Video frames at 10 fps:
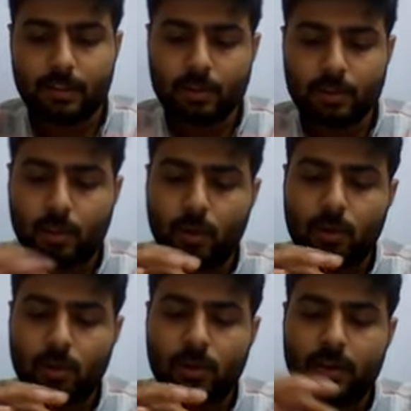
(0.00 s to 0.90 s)

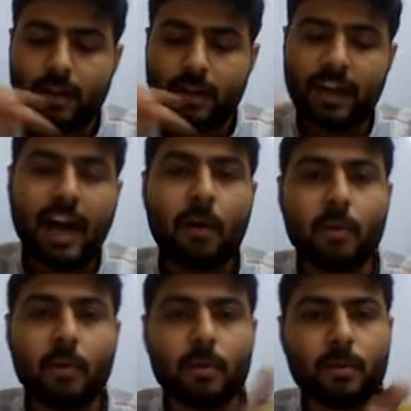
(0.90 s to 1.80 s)
So now